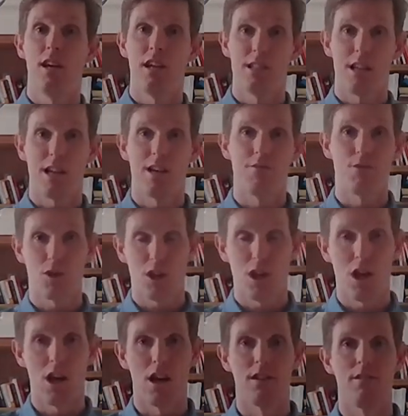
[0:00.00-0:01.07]
is going to
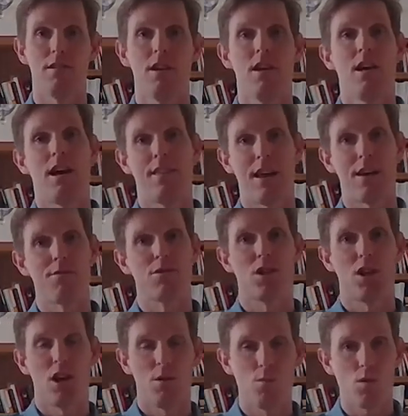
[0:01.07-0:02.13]
return. And that
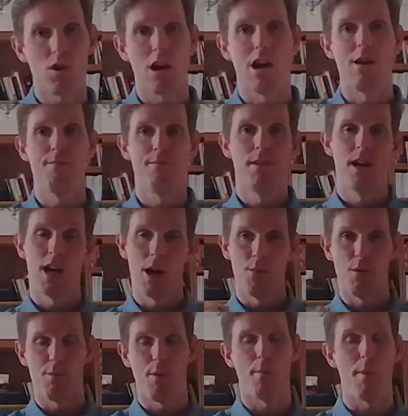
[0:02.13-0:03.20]
return will come and
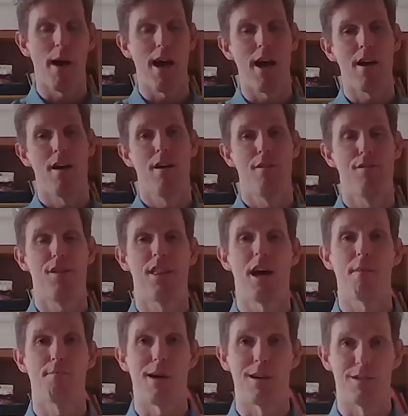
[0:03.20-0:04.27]
we'll prepare for
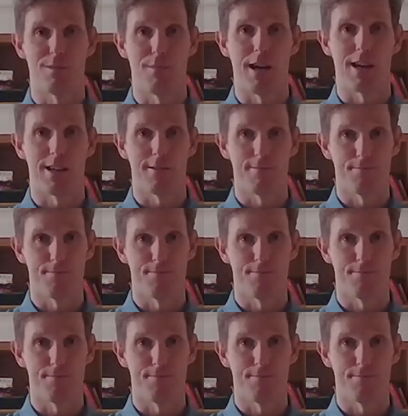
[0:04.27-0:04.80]
that bounce back.